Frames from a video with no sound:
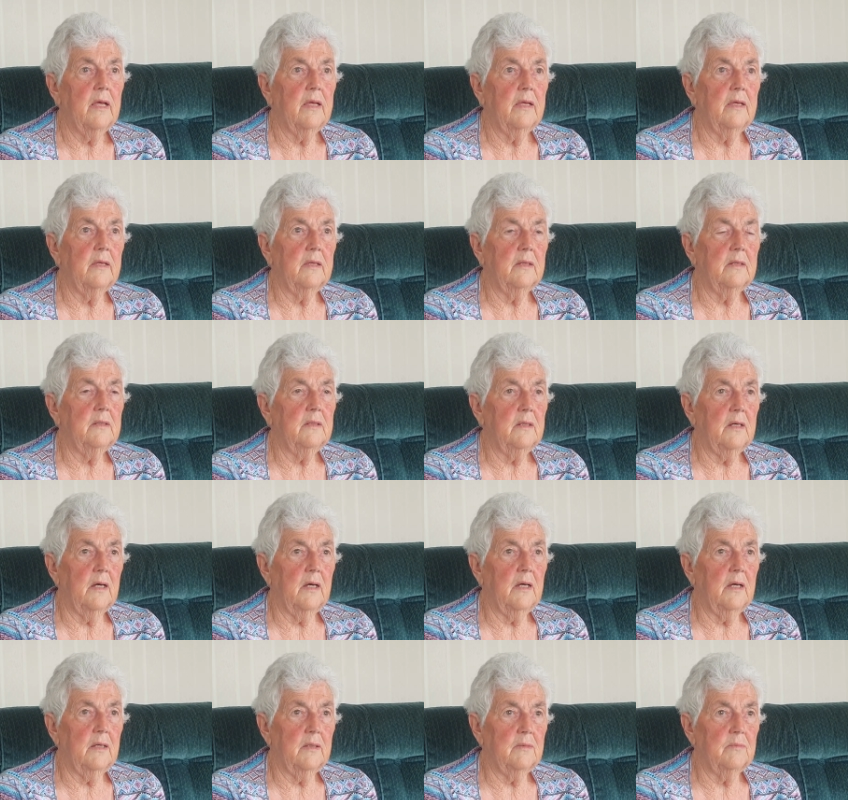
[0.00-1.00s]
Yeah,
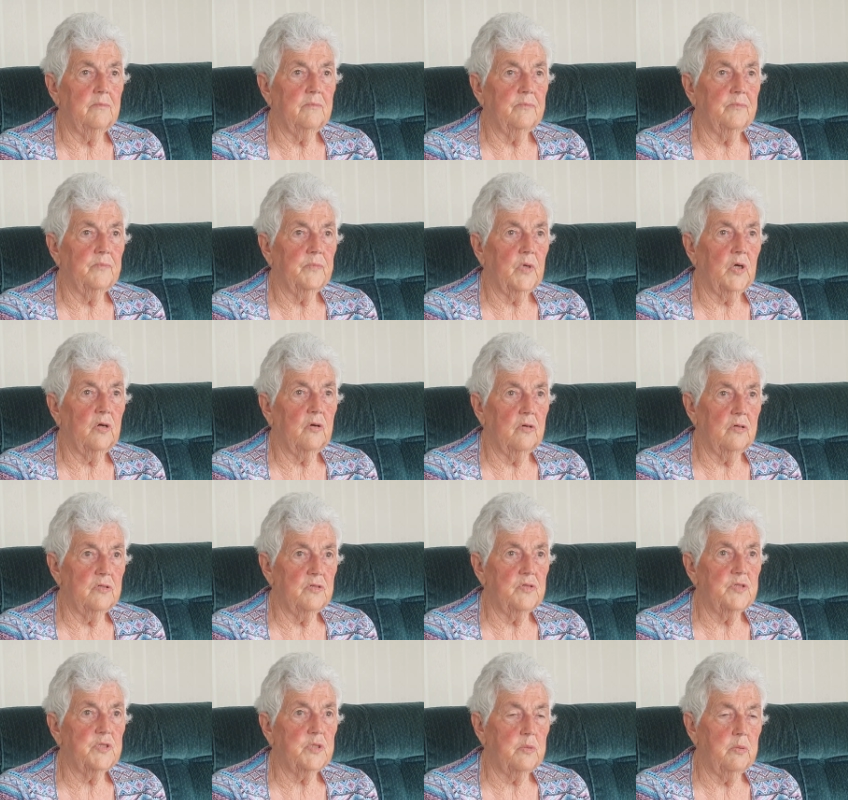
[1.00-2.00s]
um,
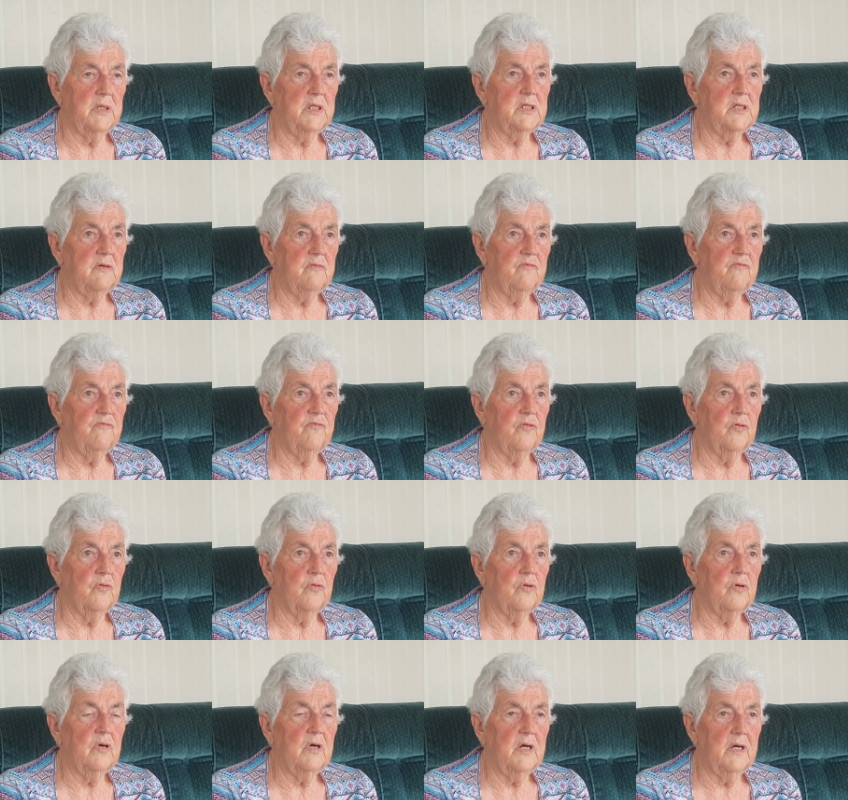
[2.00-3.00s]
Connor's
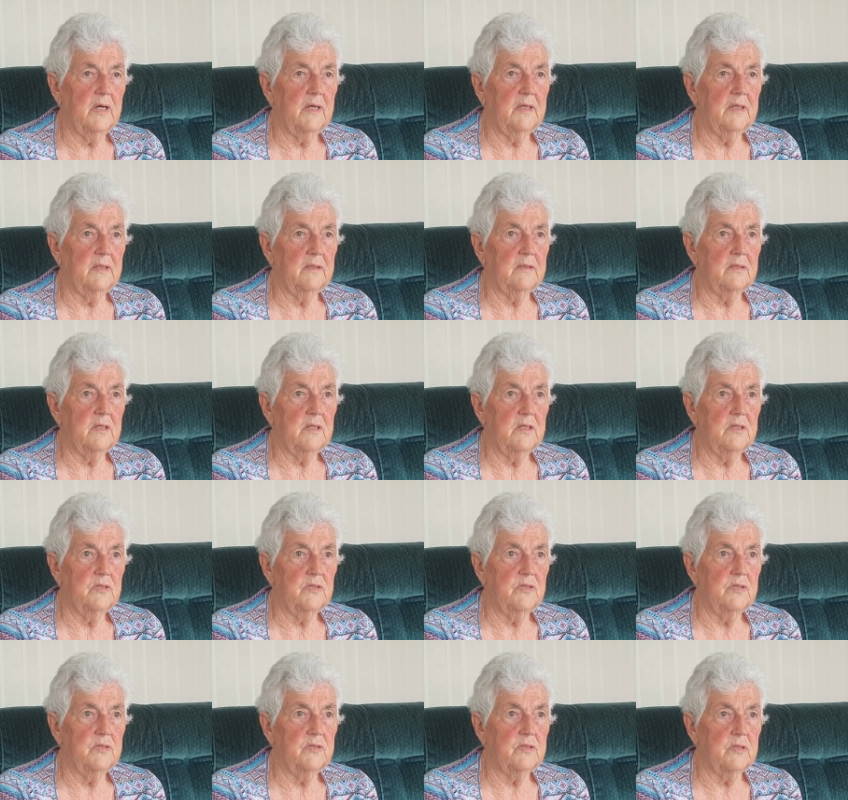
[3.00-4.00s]
24 and
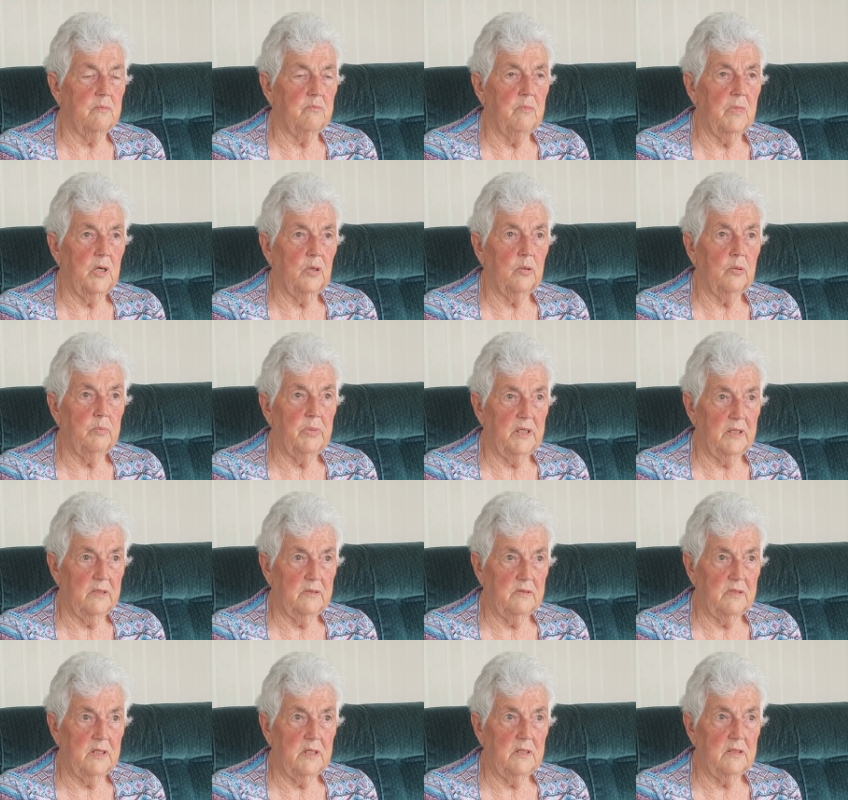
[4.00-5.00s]
he's in Melbourne
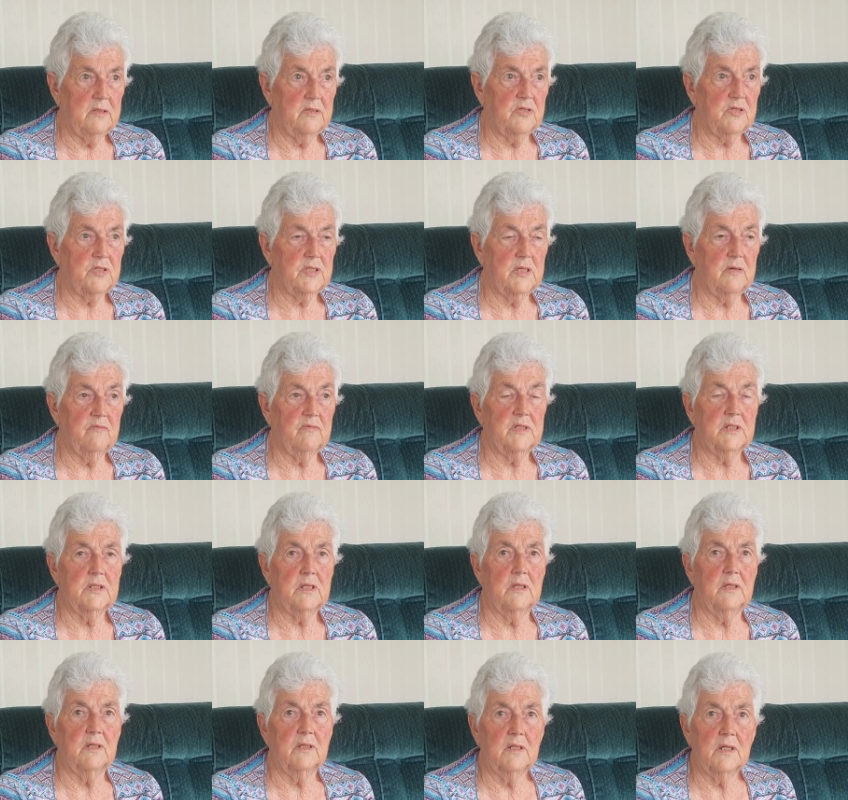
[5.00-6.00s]
and Ned's
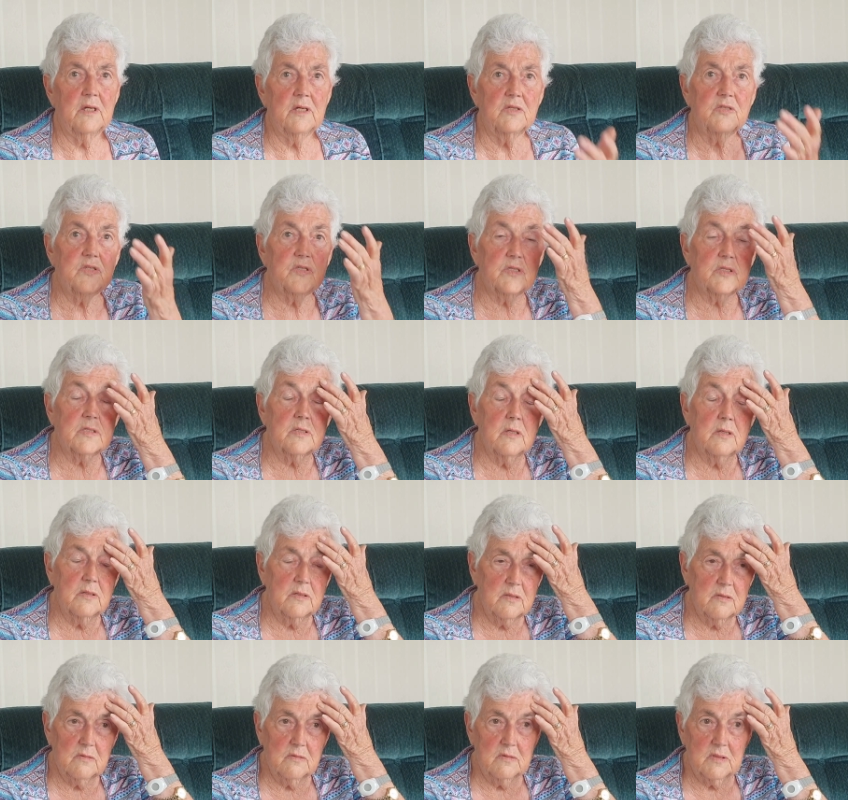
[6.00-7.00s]
17. He's
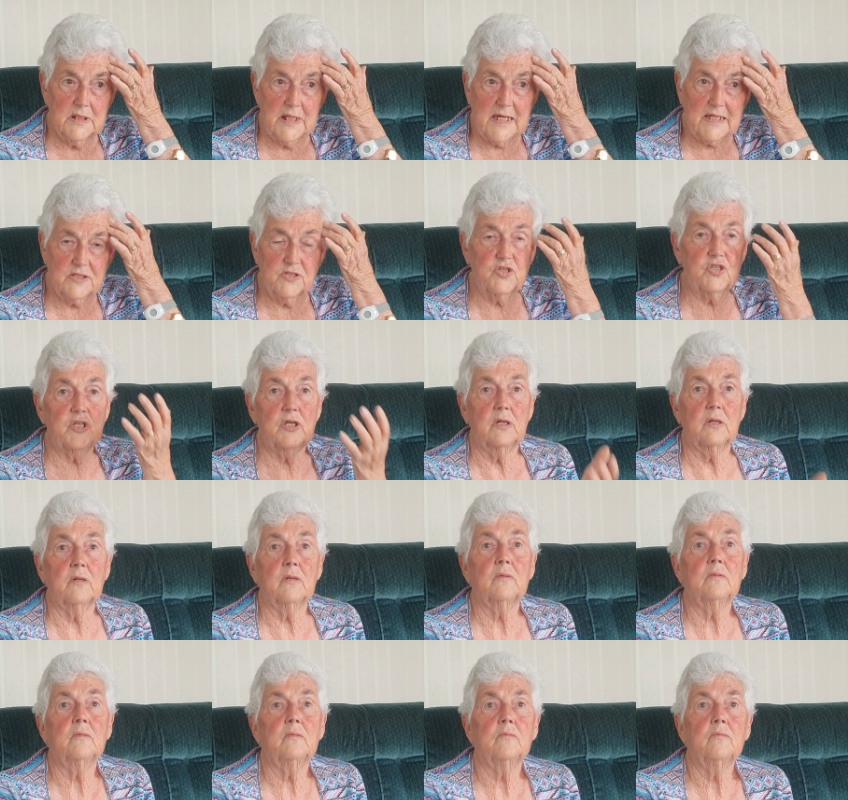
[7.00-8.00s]
last year
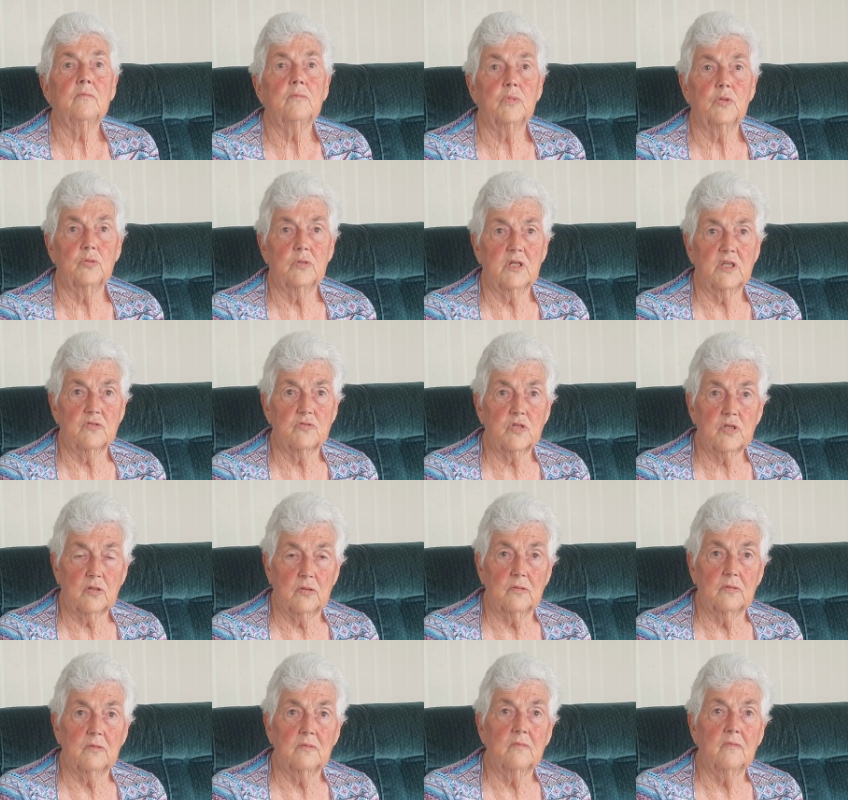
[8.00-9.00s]
boarding school.